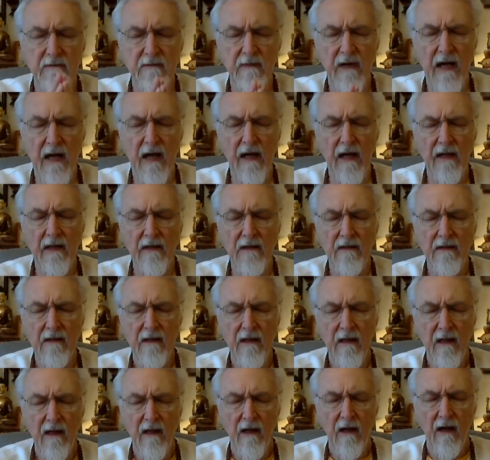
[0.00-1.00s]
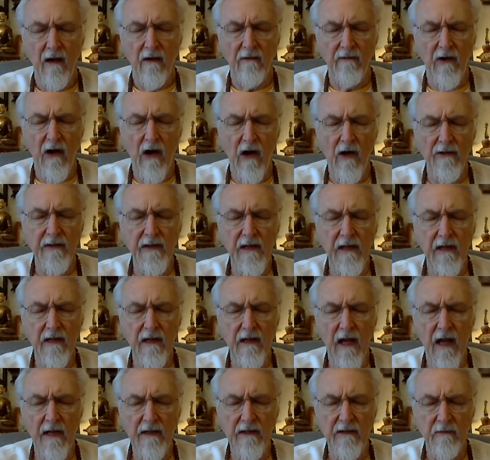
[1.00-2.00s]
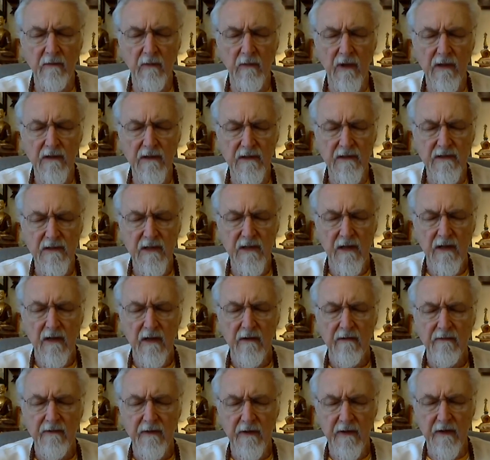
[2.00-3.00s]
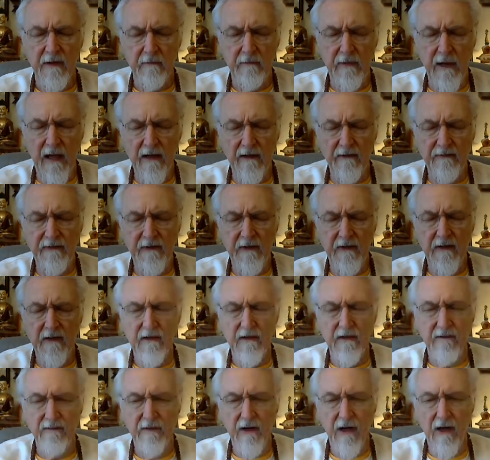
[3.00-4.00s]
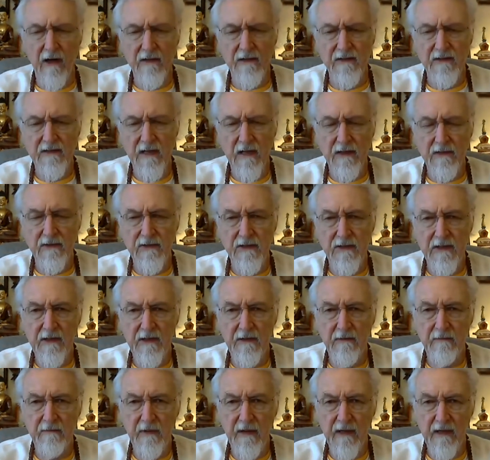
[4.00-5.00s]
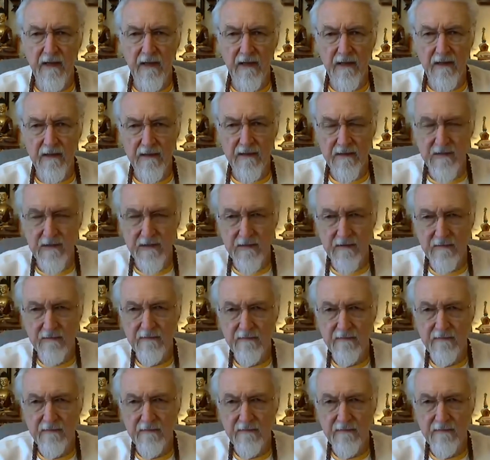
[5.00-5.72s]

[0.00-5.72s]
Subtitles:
mind of all the enlightened ones for the benefit of all sentient beings.